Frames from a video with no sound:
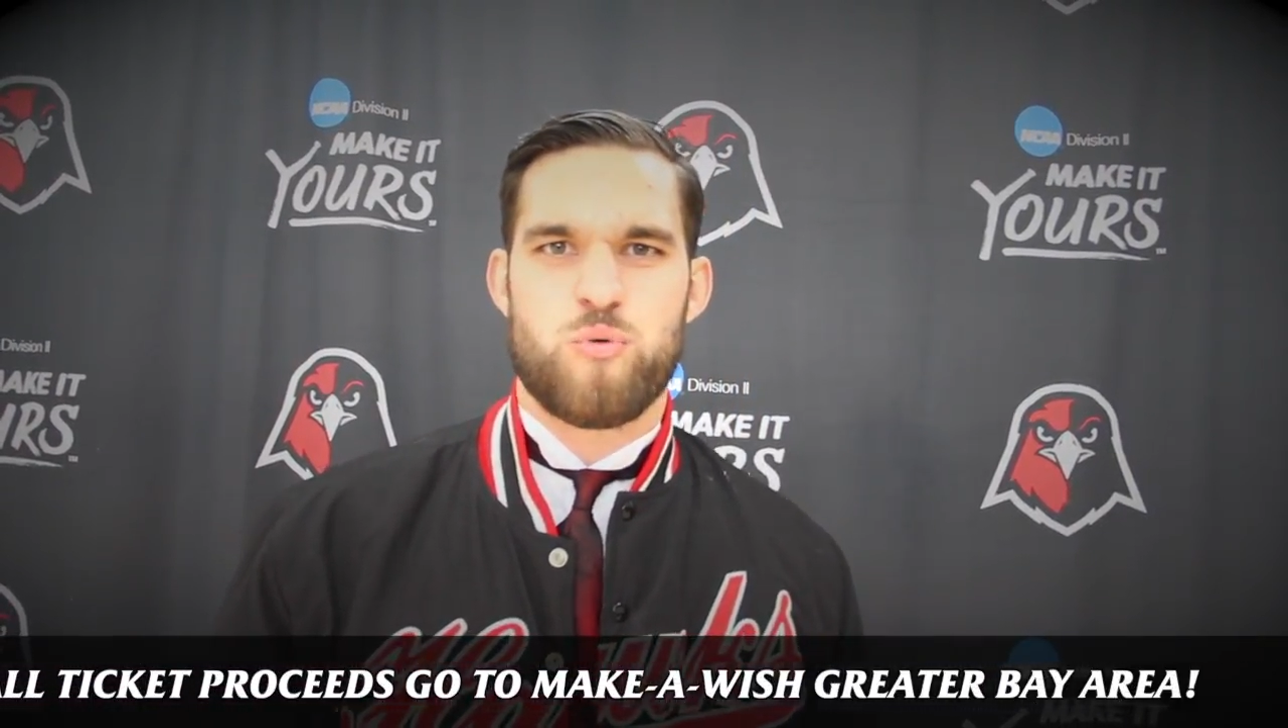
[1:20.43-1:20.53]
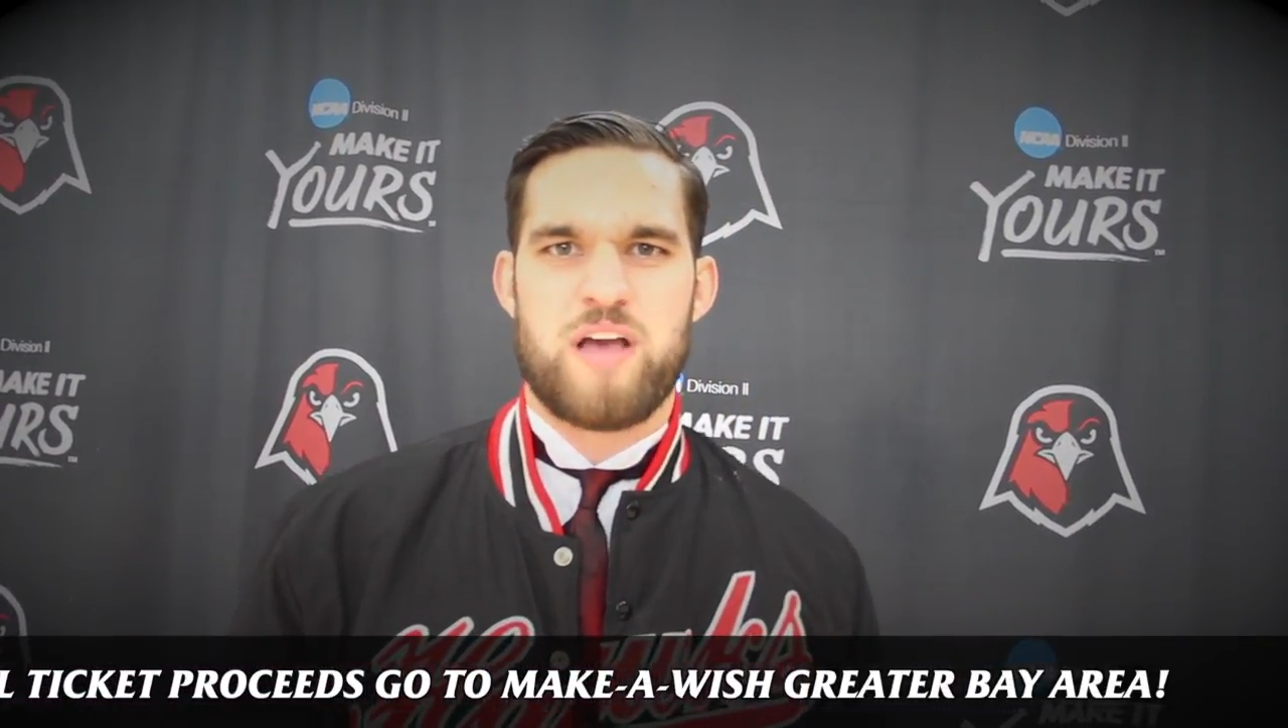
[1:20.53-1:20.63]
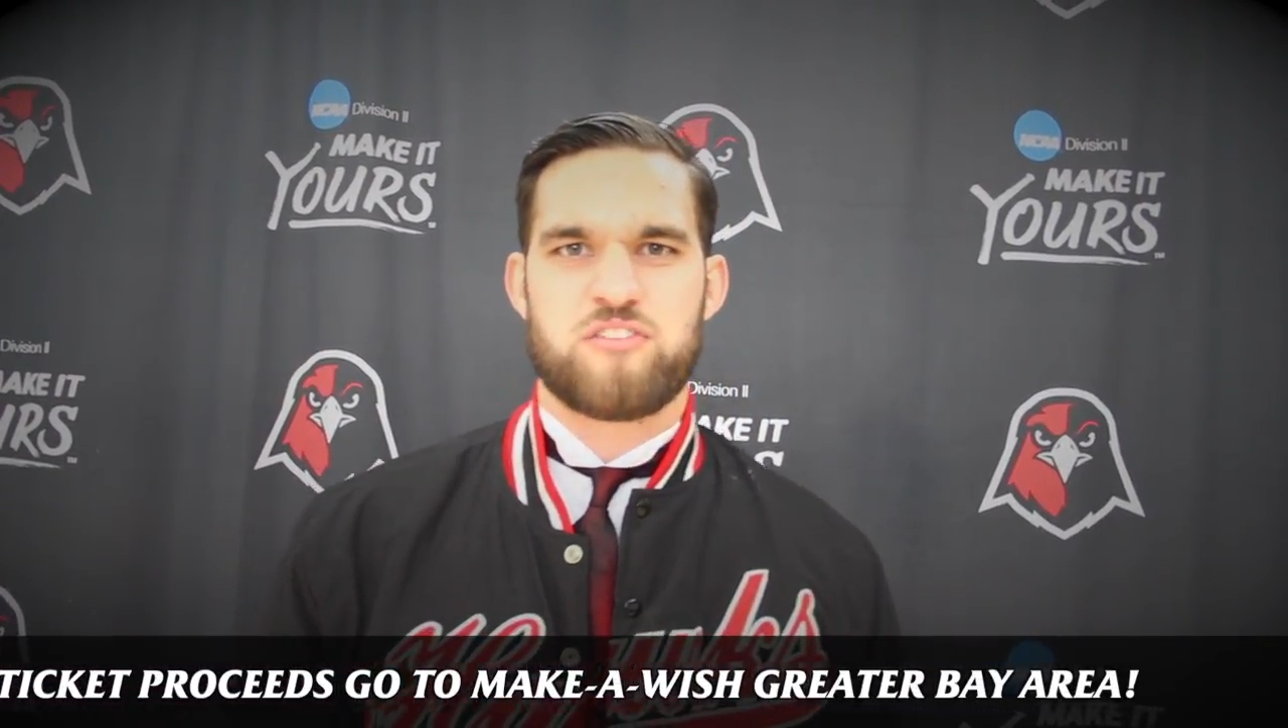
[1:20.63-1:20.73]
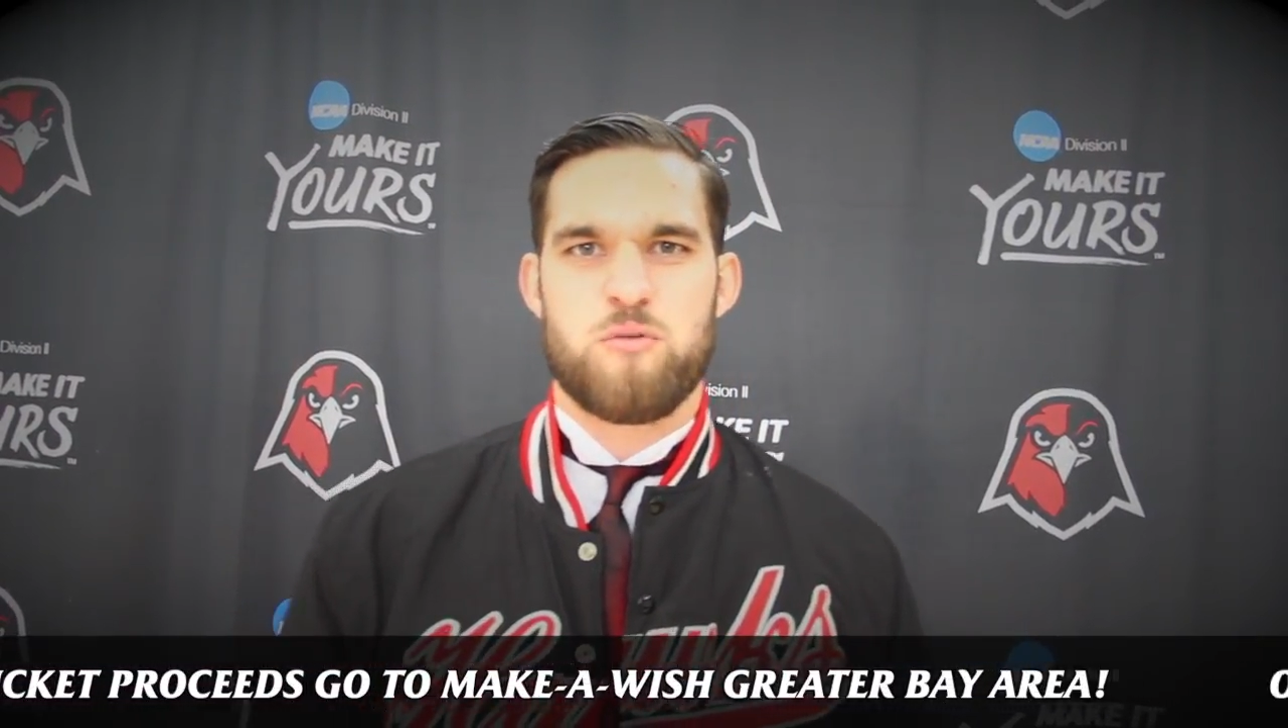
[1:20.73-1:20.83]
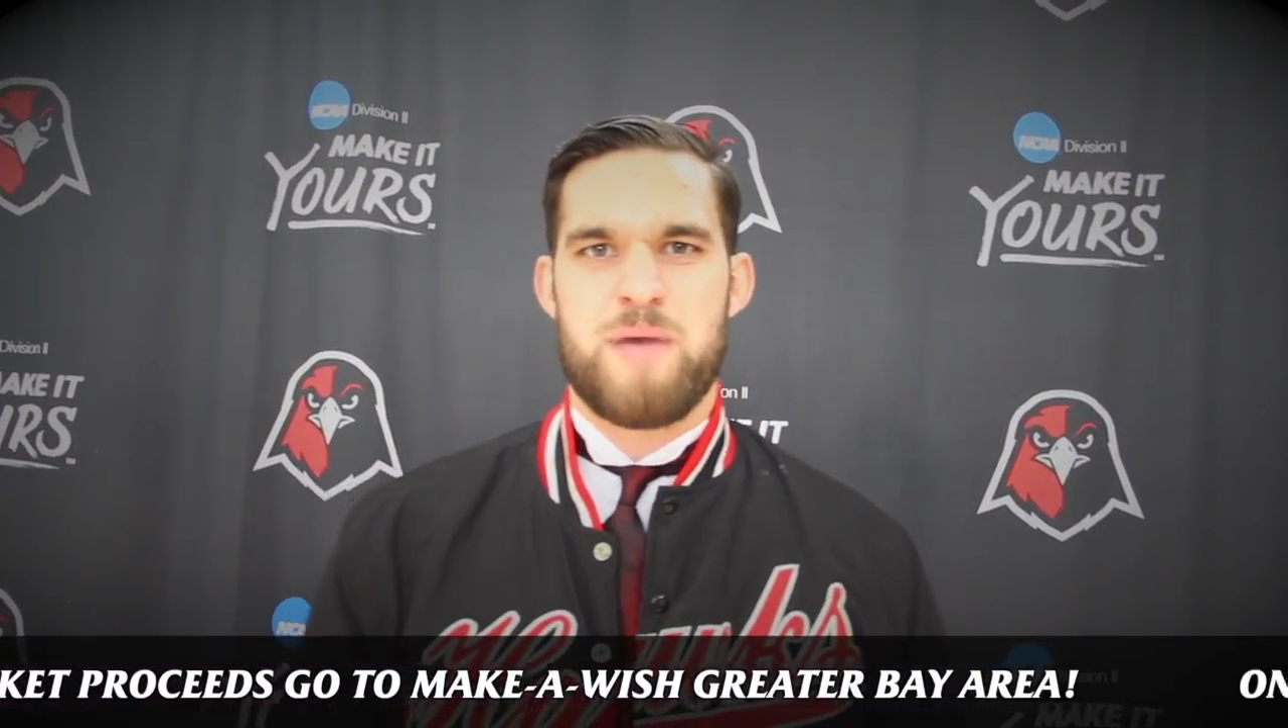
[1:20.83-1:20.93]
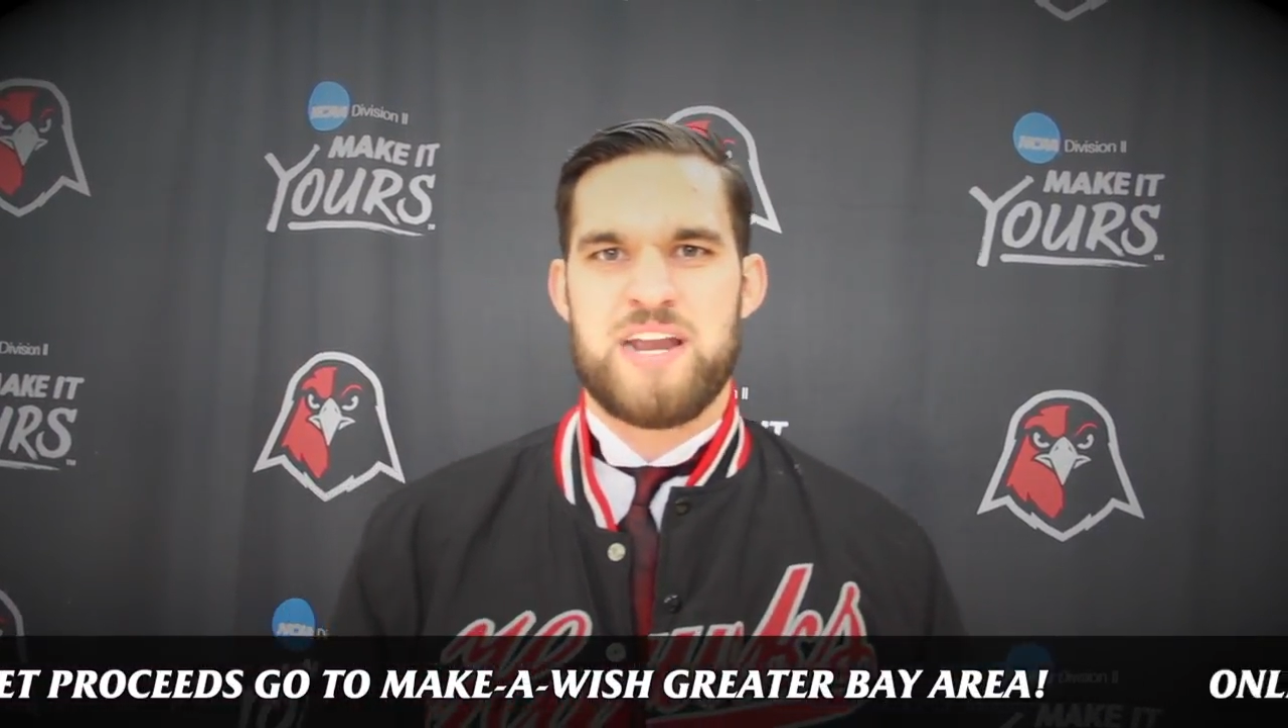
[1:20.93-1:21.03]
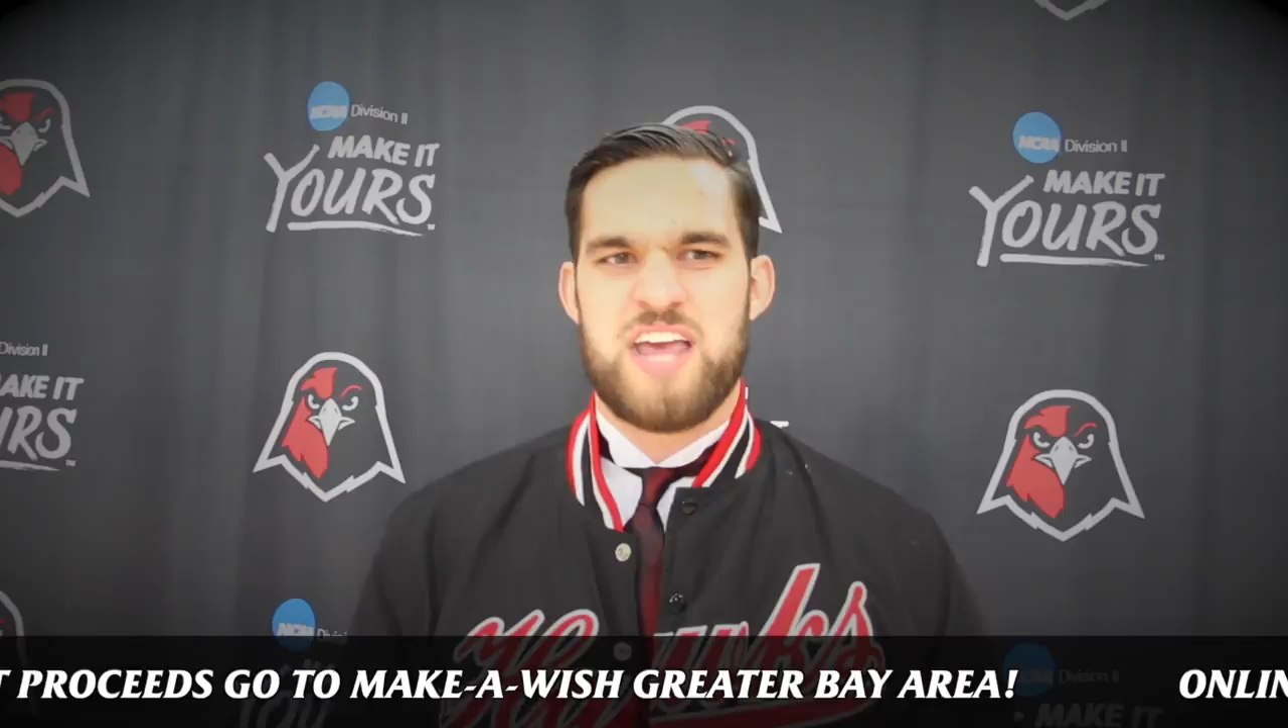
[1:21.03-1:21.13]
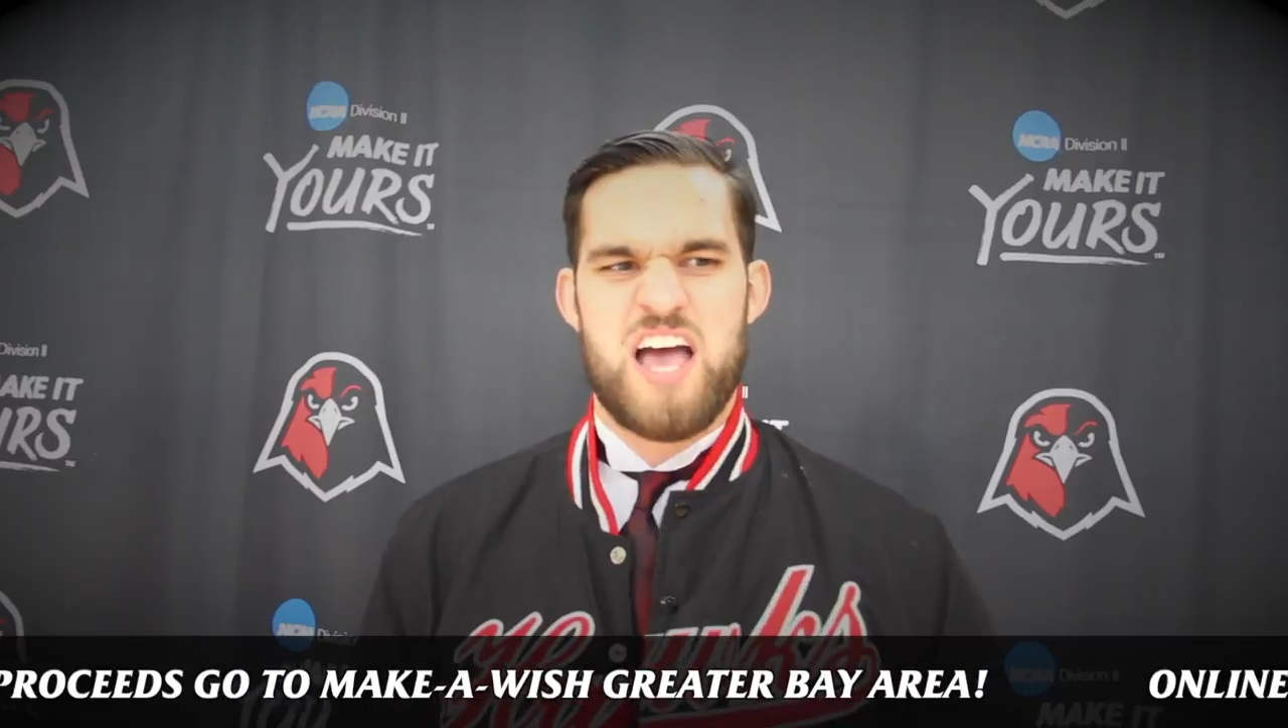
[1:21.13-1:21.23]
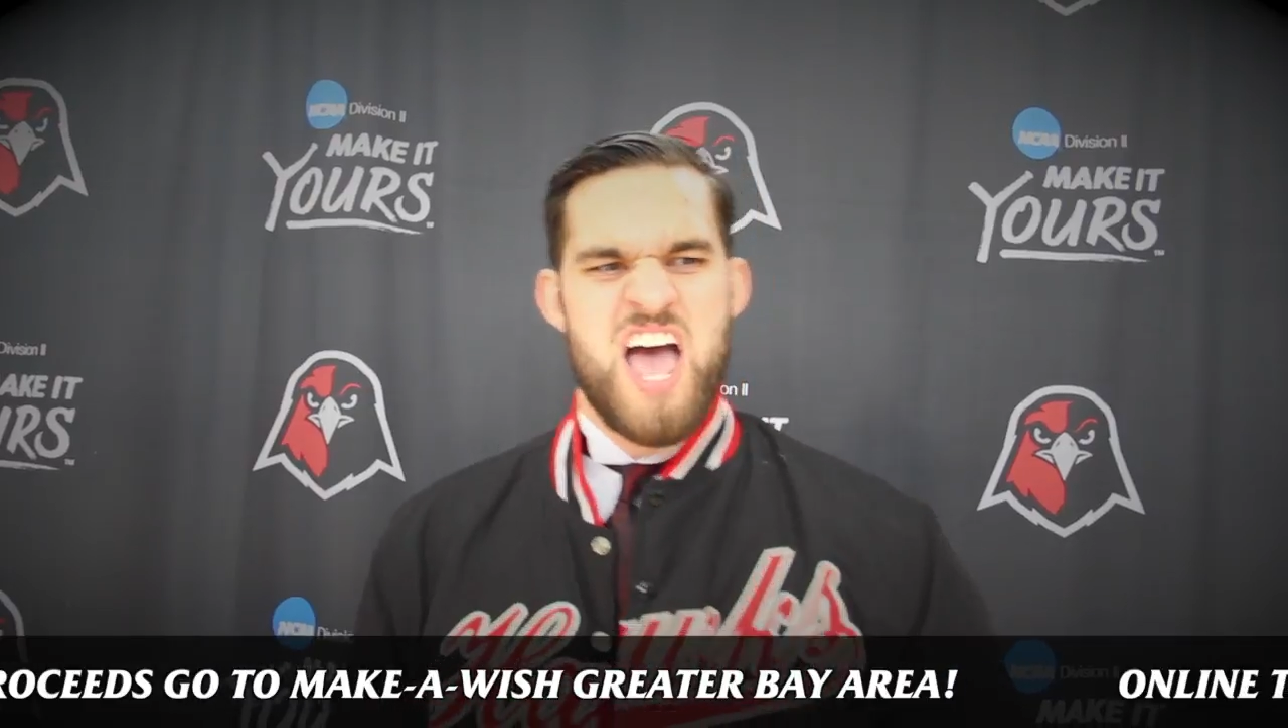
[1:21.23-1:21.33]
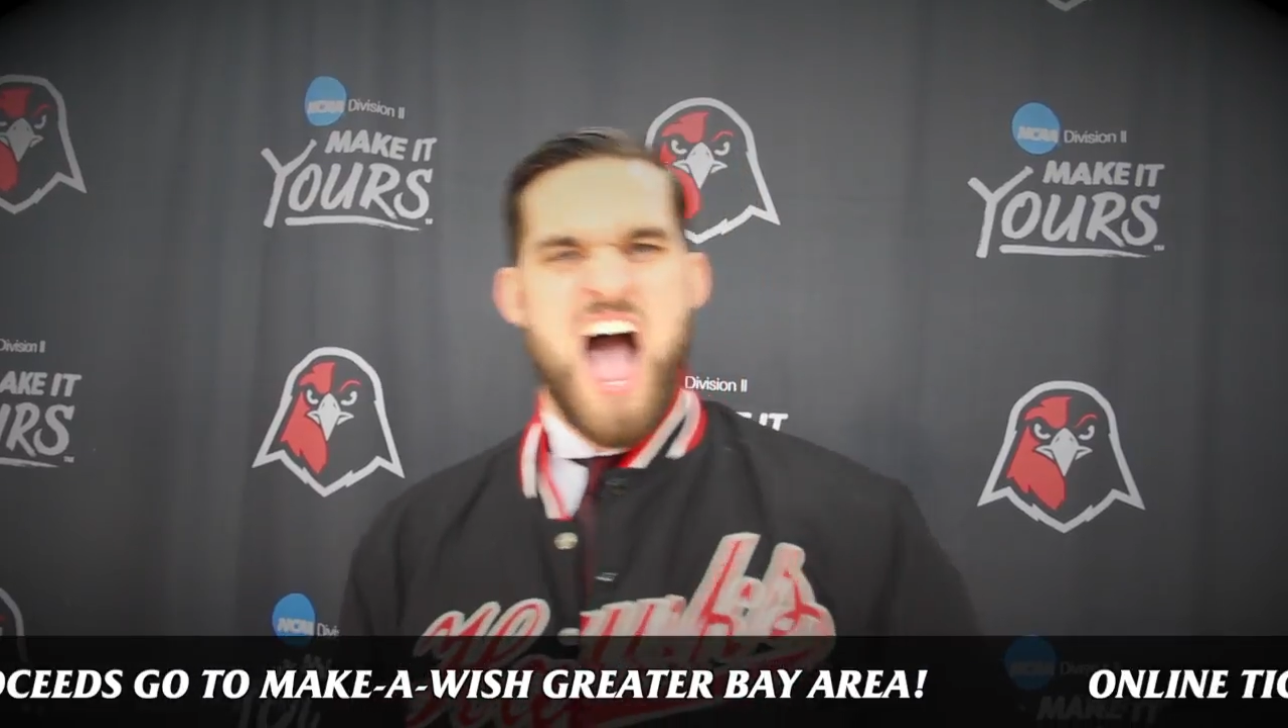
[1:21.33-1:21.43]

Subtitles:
WrestleMania,